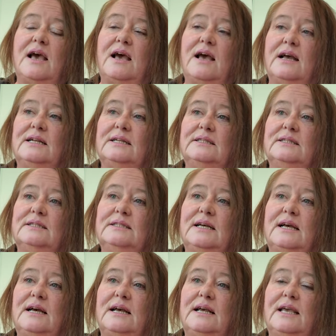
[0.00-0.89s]
and
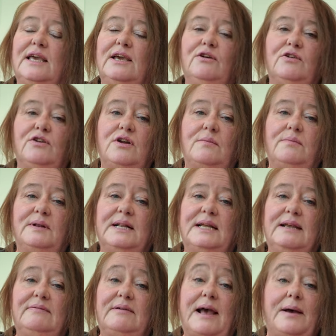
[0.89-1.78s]
uh, he could not
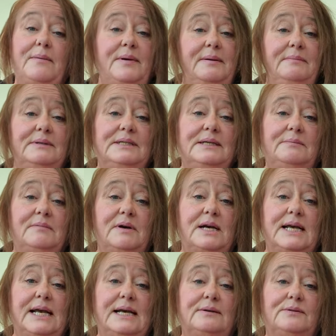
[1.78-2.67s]
believe how empty
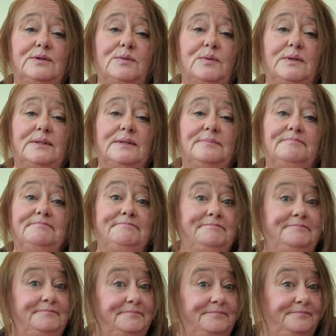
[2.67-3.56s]
my house was.
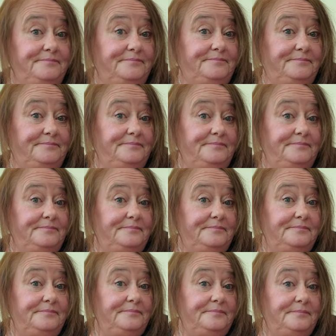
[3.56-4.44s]

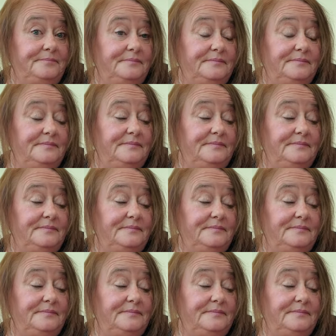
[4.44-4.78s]
Mm.